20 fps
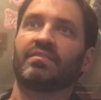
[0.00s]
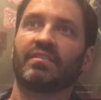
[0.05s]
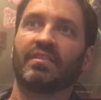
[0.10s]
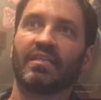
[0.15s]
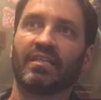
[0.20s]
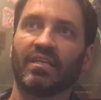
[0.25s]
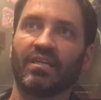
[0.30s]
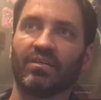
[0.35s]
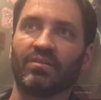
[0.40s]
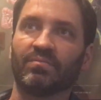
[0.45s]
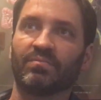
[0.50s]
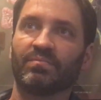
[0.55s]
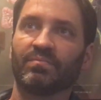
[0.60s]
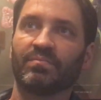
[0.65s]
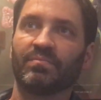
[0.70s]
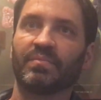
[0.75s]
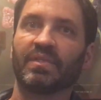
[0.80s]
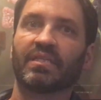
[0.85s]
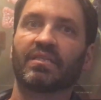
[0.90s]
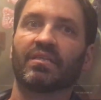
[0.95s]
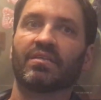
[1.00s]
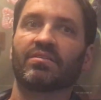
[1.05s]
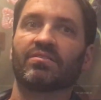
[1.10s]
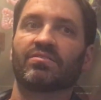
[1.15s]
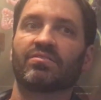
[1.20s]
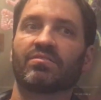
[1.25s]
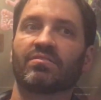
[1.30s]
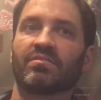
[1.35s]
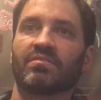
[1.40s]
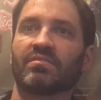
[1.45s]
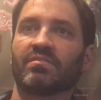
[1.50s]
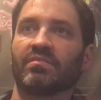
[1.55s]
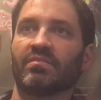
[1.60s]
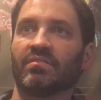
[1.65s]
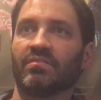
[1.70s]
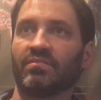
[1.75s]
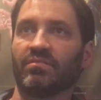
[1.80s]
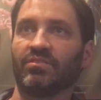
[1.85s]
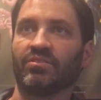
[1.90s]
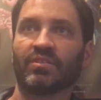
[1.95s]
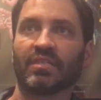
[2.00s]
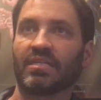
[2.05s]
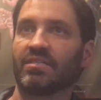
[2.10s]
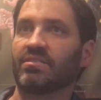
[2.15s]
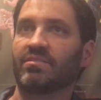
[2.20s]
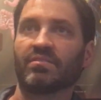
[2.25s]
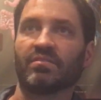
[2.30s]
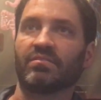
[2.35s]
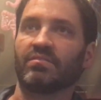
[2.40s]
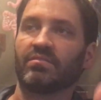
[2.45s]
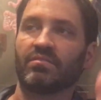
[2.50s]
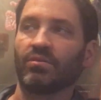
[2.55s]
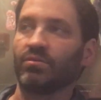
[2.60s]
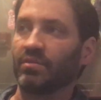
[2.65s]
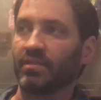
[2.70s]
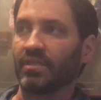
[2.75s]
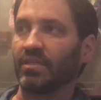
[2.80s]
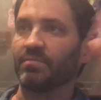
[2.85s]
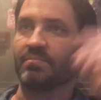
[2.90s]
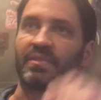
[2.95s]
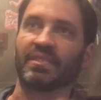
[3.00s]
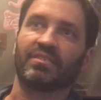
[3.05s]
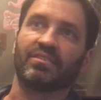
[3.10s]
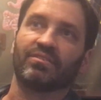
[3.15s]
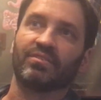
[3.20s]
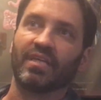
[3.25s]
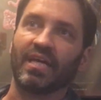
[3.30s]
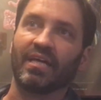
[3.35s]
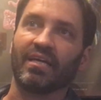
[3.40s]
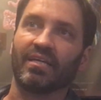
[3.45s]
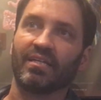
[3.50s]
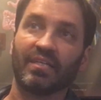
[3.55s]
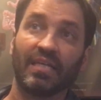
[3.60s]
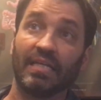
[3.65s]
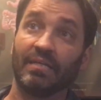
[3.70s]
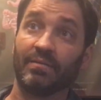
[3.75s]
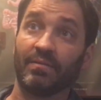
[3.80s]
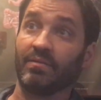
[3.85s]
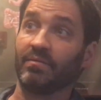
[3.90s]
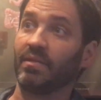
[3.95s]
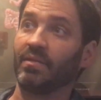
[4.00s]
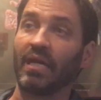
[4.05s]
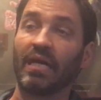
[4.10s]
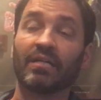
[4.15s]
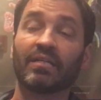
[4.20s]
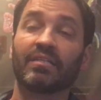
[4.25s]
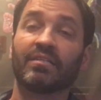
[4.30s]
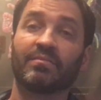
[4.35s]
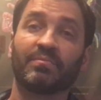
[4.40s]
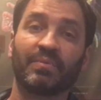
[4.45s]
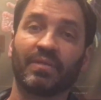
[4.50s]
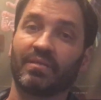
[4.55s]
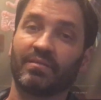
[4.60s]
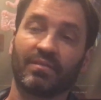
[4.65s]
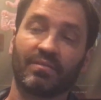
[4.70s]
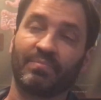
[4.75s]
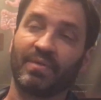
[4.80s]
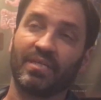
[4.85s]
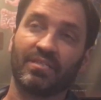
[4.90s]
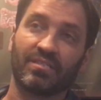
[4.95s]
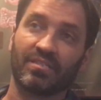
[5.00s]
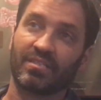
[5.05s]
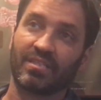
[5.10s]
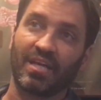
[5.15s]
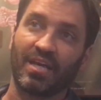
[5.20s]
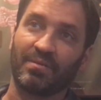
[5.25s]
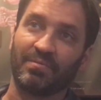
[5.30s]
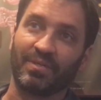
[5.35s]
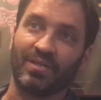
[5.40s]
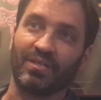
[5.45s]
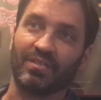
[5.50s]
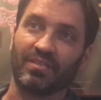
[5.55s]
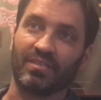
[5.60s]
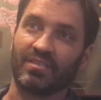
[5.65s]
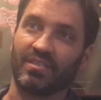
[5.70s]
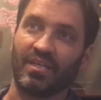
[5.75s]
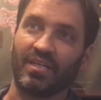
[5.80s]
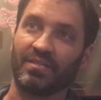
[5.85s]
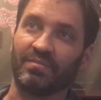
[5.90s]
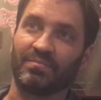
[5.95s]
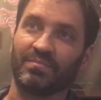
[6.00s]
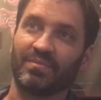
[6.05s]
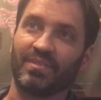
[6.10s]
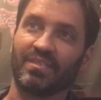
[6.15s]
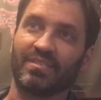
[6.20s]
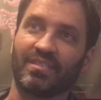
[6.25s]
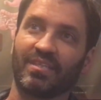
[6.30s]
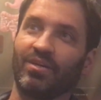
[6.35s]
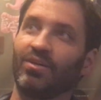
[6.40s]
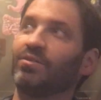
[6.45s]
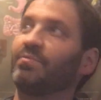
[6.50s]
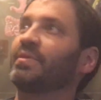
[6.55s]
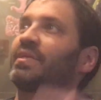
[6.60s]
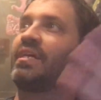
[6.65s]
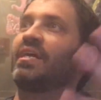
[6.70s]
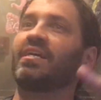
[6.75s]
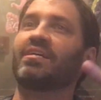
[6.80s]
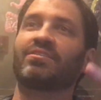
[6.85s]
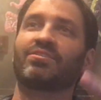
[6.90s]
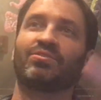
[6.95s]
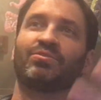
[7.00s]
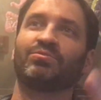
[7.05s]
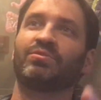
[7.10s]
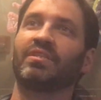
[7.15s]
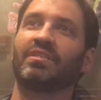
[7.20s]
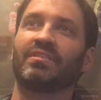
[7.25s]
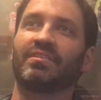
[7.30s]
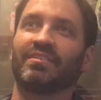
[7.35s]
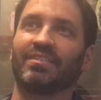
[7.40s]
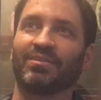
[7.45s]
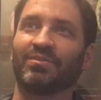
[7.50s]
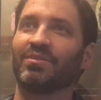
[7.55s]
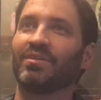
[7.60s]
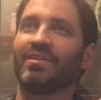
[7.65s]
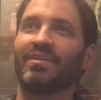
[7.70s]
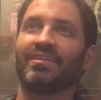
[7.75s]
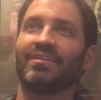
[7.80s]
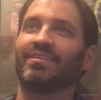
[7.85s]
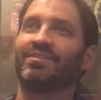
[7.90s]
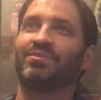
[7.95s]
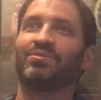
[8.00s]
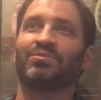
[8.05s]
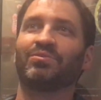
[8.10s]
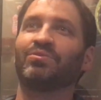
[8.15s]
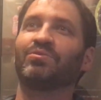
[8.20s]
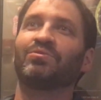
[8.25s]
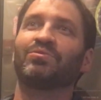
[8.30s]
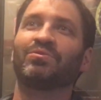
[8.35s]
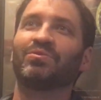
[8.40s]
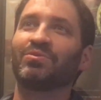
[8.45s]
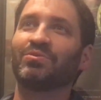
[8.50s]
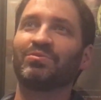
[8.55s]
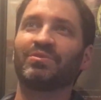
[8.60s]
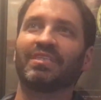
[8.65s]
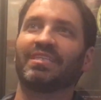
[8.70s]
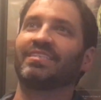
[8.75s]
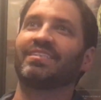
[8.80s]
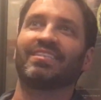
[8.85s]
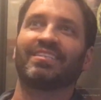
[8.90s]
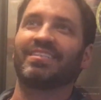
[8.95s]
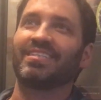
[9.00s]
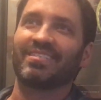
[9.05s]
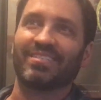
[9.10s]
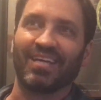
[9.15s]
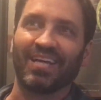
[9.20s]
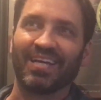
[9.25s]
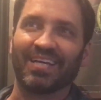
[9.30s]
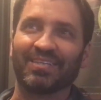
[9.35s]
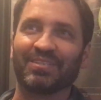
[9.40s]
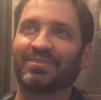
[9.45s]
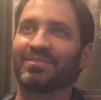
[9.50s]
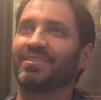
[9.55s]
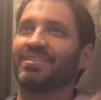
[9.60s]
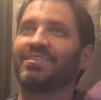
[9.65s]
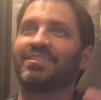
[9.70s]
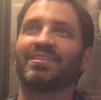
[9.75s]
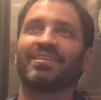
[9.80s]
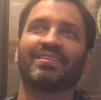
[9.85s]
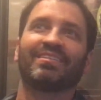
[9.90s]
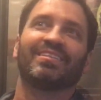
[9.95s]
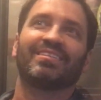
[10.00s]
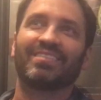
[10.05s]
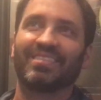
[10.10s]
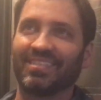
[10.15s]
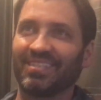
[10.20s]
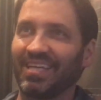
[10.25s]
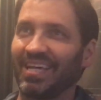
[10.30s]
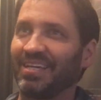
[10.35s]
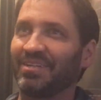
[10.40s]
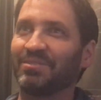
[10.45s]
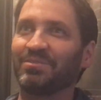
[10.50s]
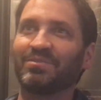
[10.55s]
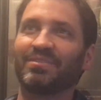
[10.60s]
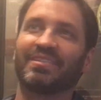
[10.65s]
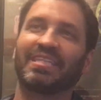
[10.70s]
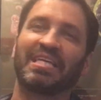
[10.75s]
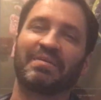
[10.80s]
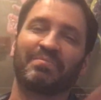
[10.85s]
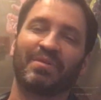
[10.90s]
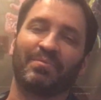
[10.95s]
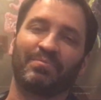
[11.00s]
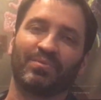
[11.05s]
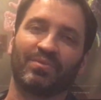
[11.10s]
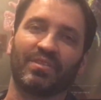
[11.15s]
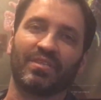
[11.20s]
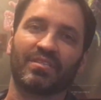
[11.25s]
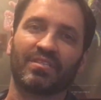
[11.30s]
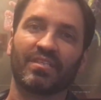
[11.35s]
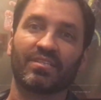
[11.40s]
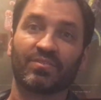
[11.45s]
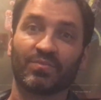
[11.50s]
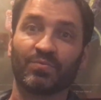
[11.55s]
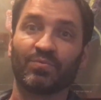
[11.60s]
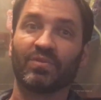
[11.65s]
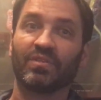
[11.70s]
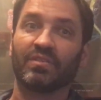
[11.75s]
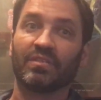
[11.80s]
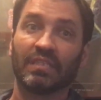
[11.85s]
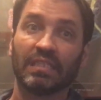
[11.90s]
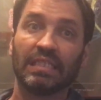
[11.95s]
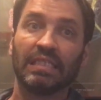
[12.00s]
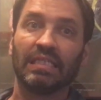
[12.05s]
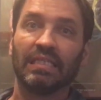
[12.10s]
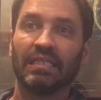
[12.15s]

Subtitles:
get help, because you guys totally helped me do that. And I'll hear the patients comment all the time. They say, "Oh my gosh, who did who did the design, or did this and that? Who came up with this?" I said, "Well,